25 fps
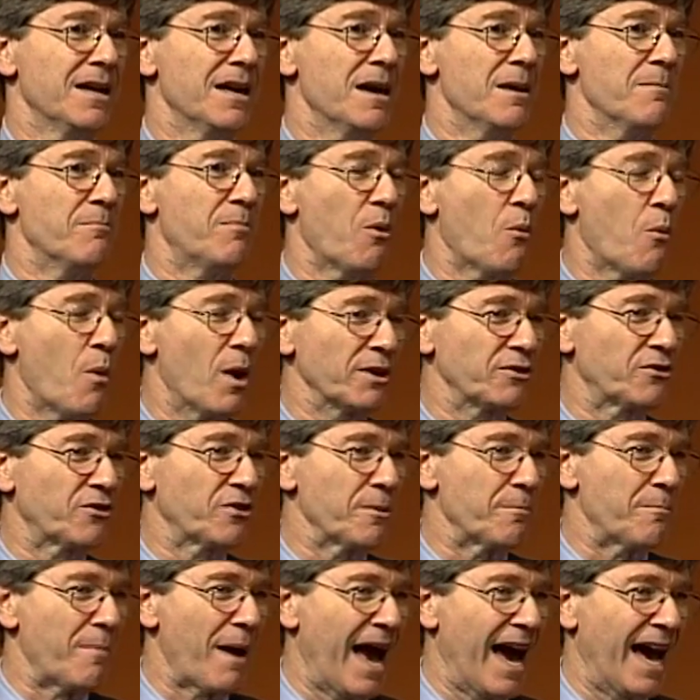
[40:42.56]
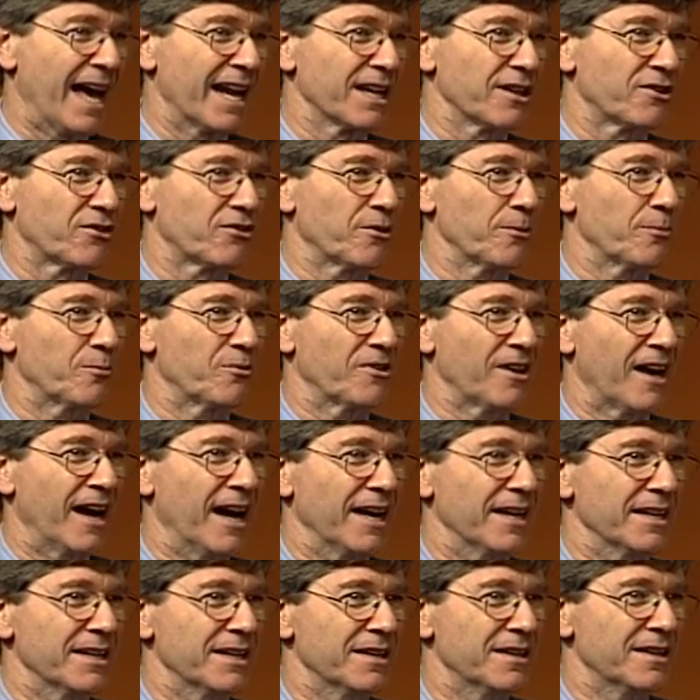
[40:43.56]
But once the panic
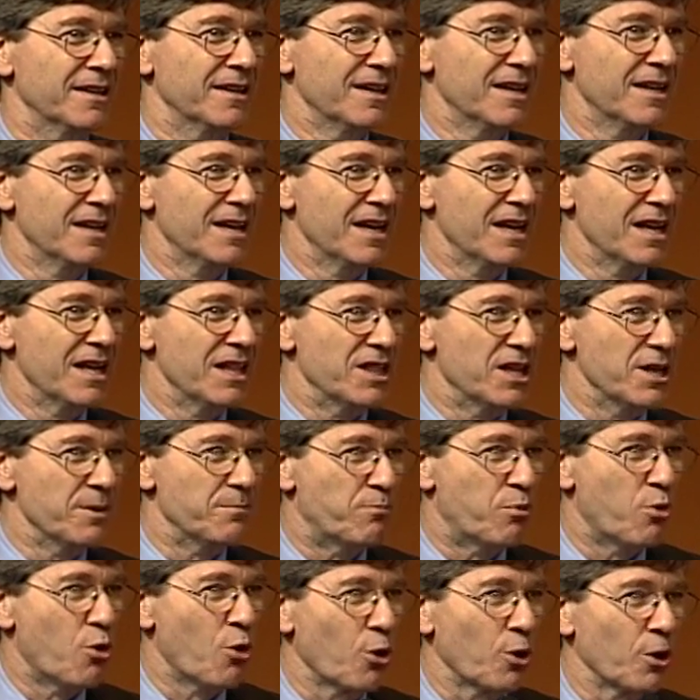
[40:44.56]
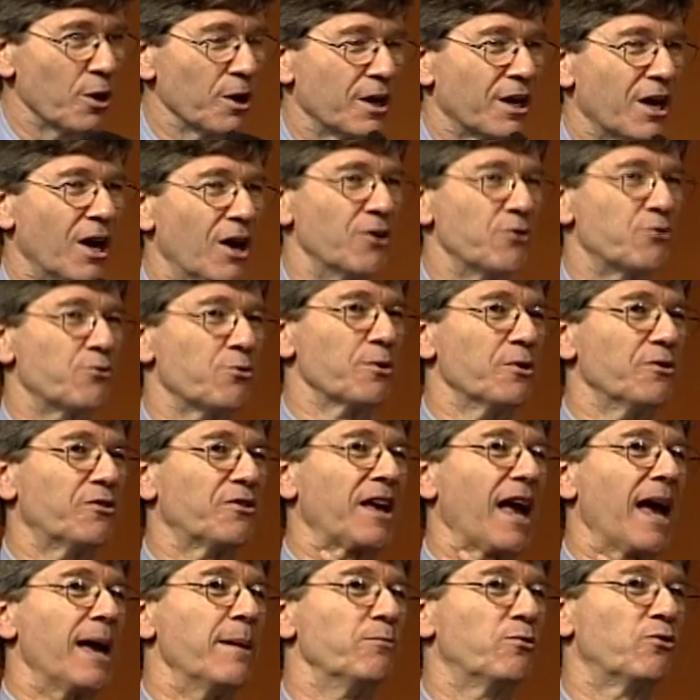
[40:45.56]
subsided, the poorer countries
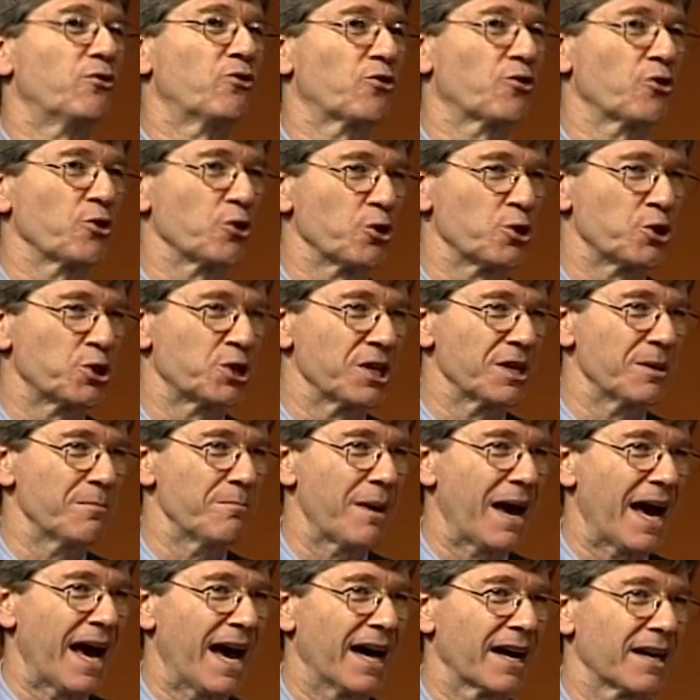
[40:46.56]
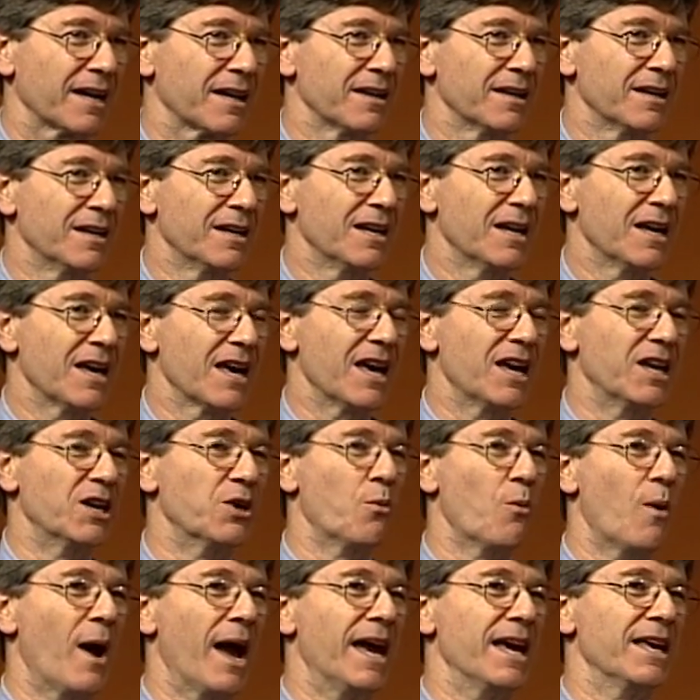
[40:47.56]
came surging back in a
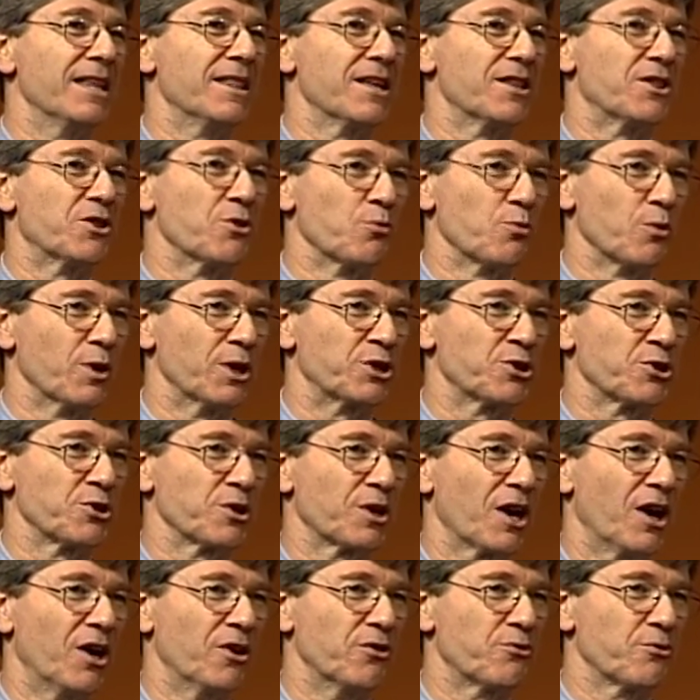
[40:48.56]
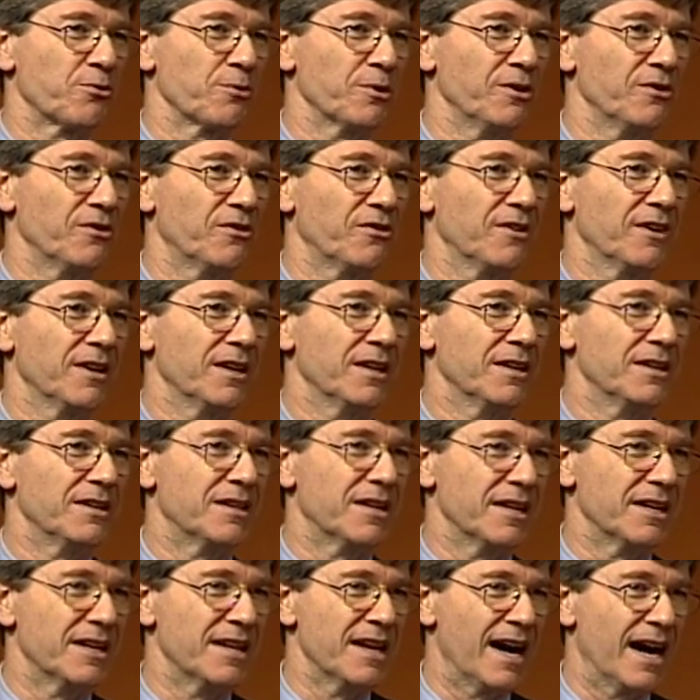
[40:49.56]
way that the richer countries
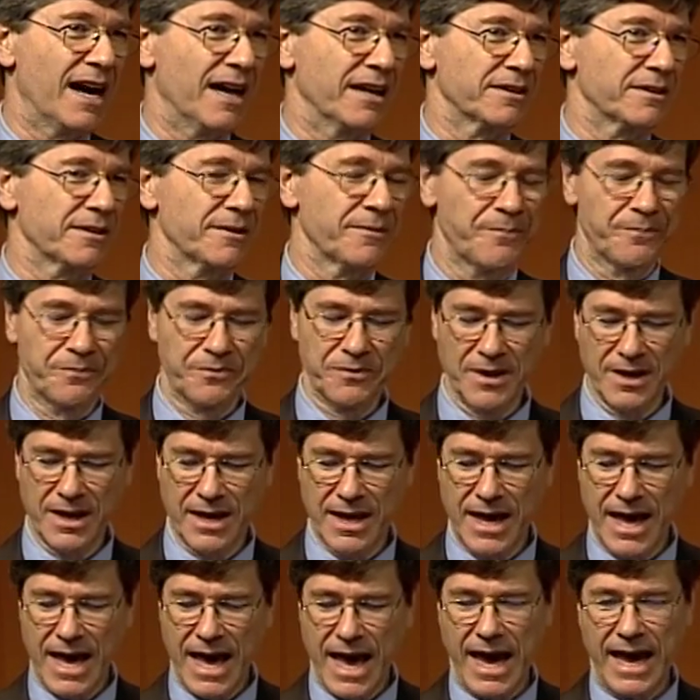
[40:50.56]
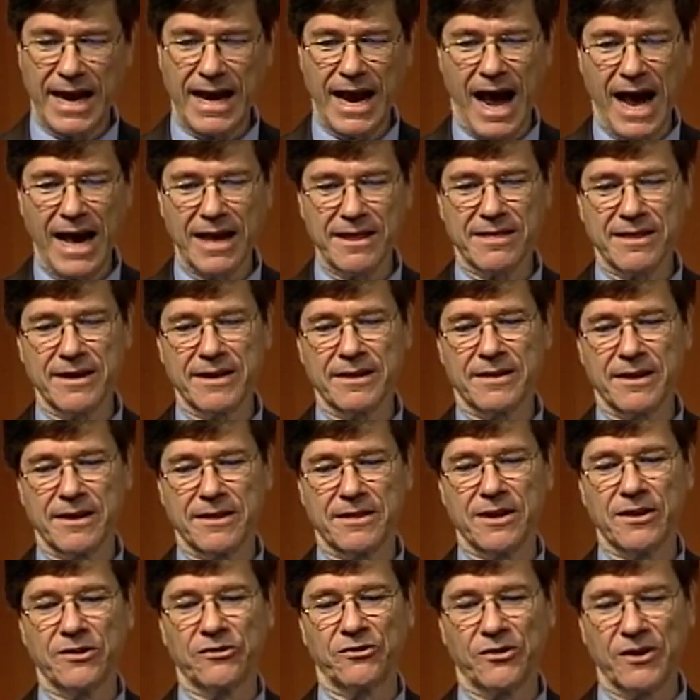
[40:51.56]
did not. And I think that
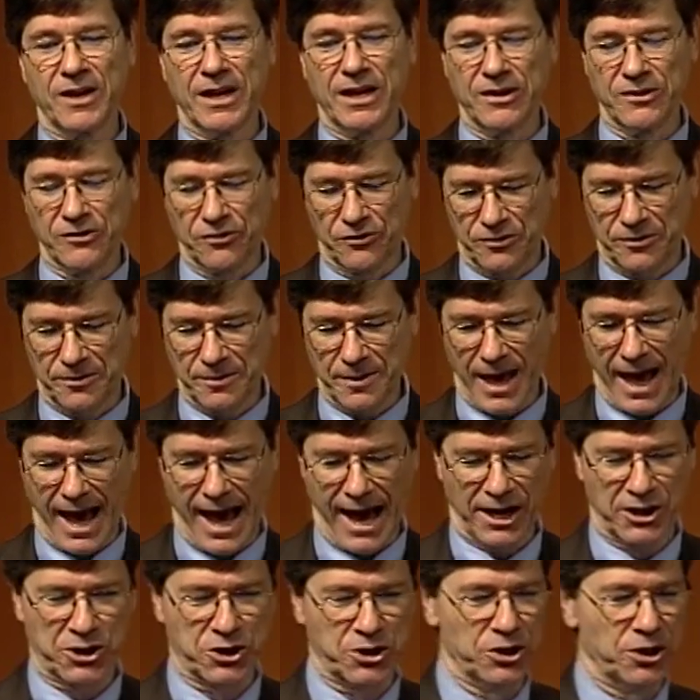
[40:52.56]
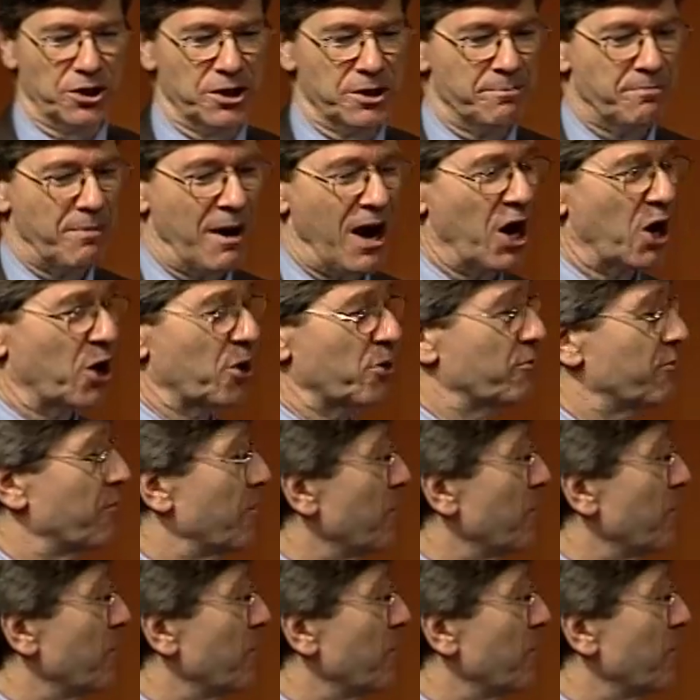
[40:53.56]
this is actually par for